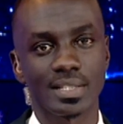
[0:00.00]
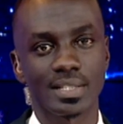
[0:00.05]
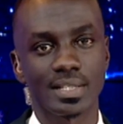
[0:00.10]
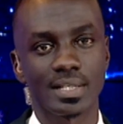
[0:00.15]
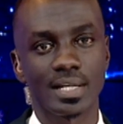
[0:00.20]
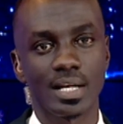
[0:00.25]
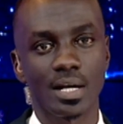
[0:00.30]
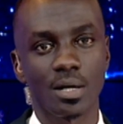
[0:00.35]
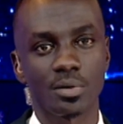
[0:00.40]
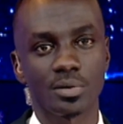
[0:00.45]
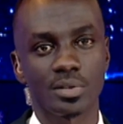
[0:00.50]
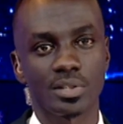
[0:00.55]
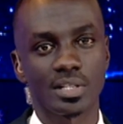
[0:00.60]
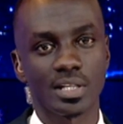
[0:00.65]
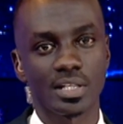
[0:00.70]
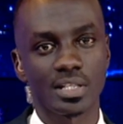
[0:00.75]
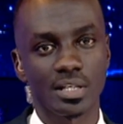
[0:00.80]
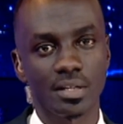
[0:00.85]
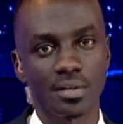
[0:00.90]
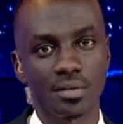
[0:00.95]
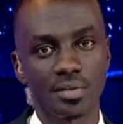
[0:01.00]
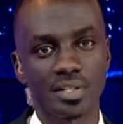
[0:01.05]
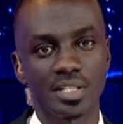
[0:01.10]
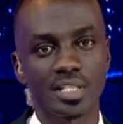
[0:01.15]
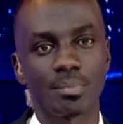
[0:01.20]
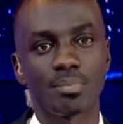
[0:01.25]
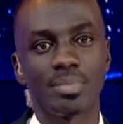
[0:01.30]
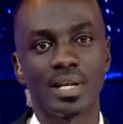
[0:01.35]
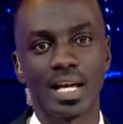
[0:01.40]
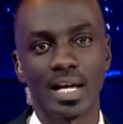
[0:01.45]
has announced that there
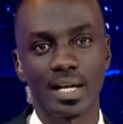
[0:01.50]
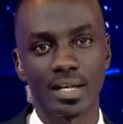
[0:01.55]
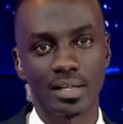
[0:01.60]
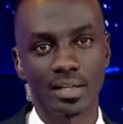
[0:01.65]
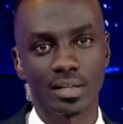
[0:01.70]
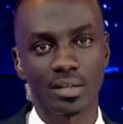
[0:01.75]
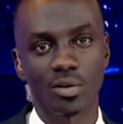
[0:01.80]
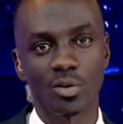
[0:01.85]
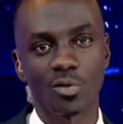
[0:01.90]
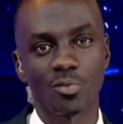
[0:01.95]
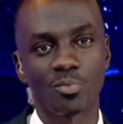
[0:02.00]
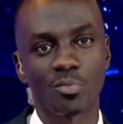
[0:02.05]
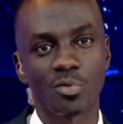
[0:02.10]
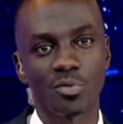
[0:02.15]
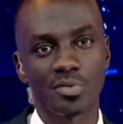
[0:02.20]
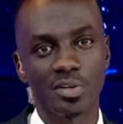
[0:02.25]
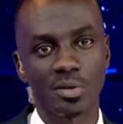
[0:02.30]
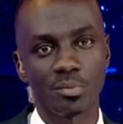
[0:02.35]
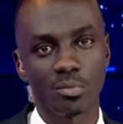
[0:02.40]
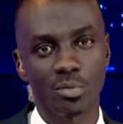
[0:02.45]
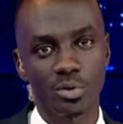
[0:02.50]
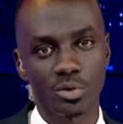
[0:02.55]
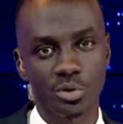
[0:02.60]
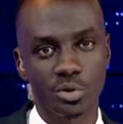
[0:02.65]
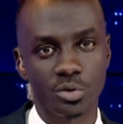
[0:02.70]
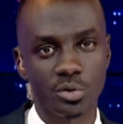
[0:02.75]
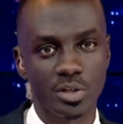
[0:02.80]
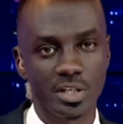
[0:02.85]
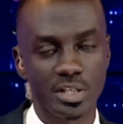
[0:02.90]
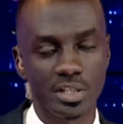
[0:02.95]
is a plan of moving more
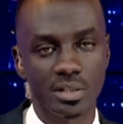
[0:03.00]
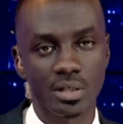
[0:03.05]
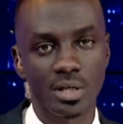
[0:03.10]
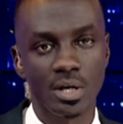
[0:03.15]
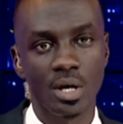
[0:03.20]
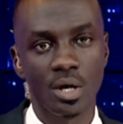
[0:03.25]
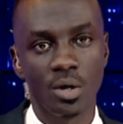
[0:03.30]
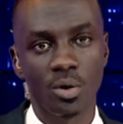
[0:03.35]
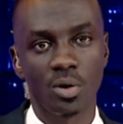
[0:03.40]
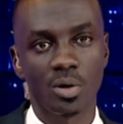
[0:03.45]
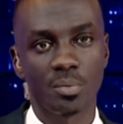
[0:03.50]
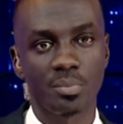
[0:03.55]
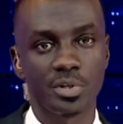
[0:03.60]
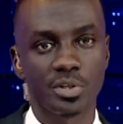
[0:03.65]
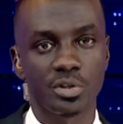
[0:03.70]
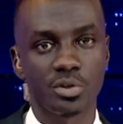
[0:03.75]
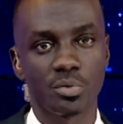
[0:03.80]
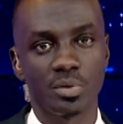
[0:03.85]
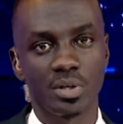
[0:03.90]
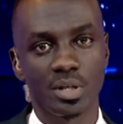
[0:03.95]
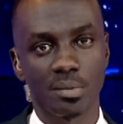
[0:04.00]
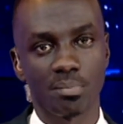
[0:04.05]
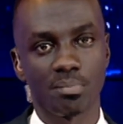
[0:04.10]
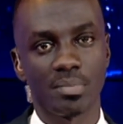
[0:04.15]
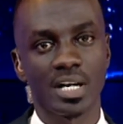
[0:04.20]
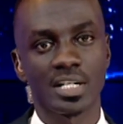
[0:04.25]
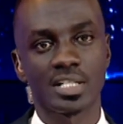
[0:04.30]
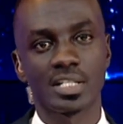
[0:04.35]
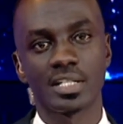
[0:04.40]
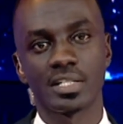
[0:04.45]
students who are pursuing
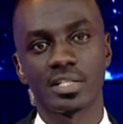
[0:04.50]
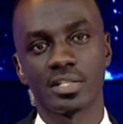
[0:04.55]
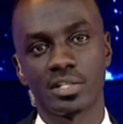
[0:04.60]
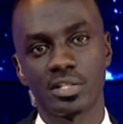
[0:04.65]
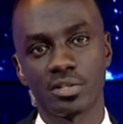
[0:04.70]
bachelor's